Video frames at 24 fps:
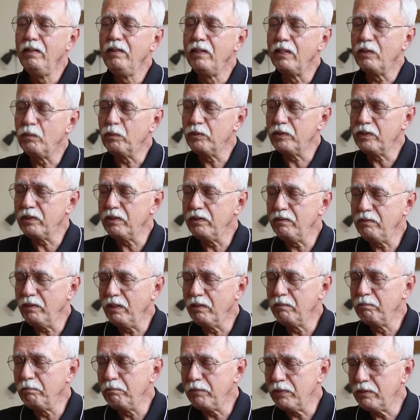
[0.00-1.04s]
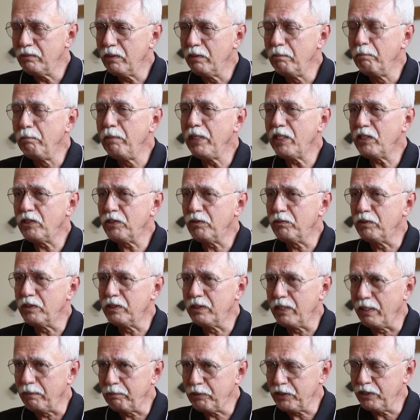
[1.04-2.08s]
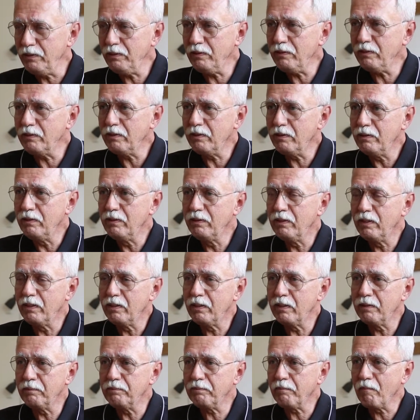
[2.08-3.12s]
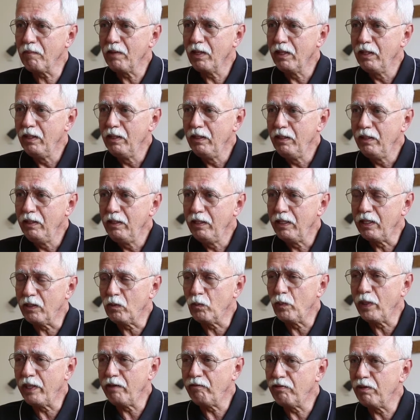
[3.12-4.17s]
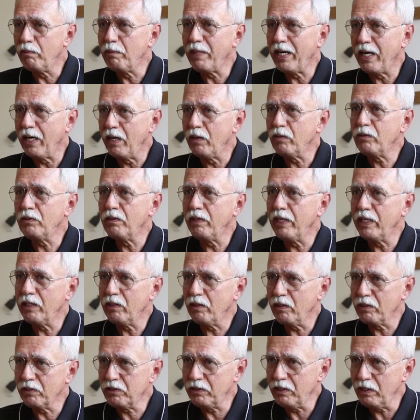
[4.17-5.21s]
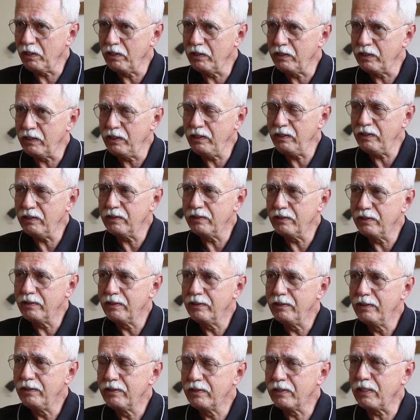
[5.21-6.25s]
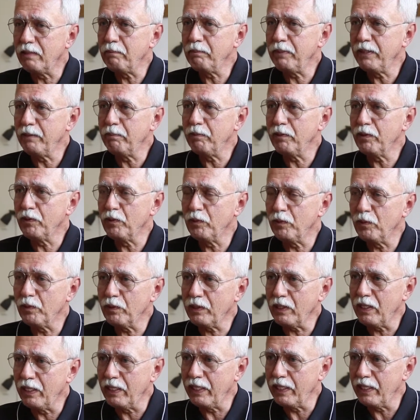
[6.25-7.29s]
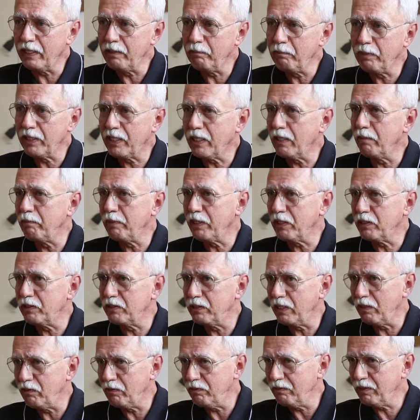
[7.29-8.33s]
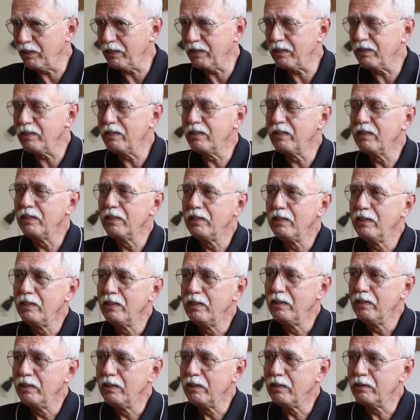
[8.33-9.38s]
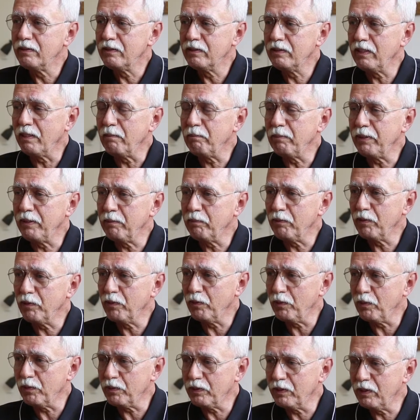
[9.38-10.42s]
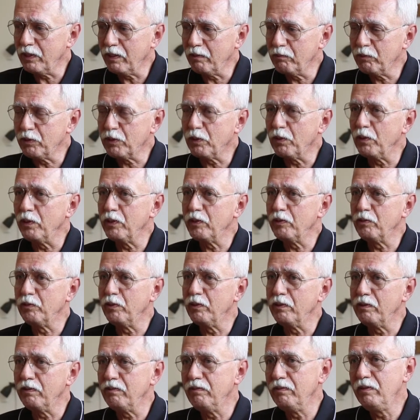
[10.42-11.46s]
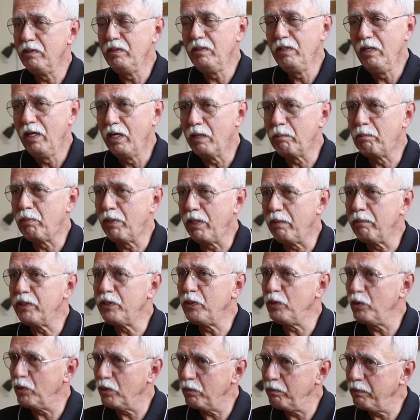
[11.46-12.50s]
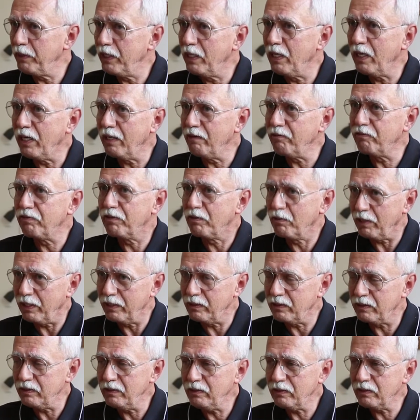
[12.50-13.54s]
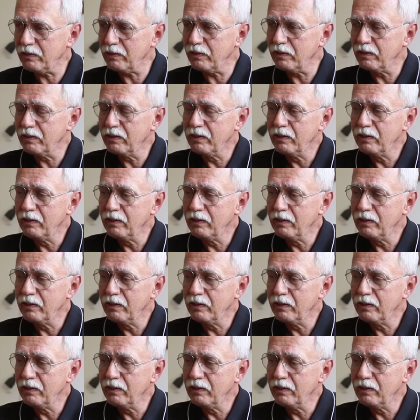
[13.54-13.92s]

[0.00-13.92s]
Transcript: It was a mixed reception. It went from outright hostility. Some people thought I had become eccentric. Some people thought I was going through a premature midlife crisis.